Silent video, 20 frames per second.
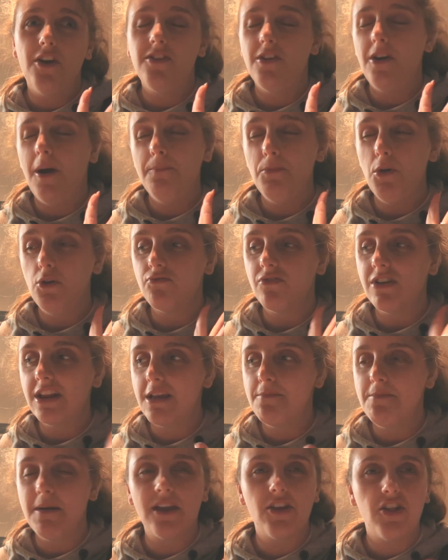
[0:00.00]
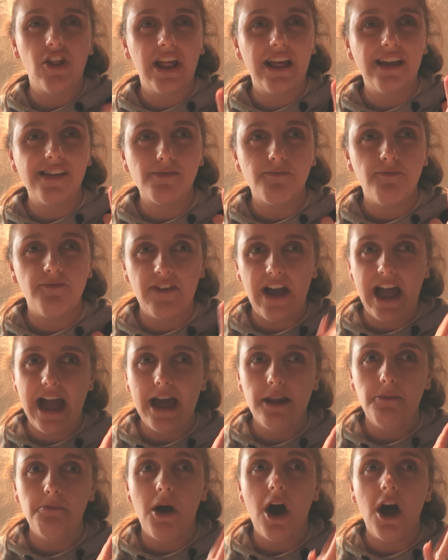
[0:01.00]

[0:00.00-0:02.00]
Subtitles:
I'm not really a big cheese fan,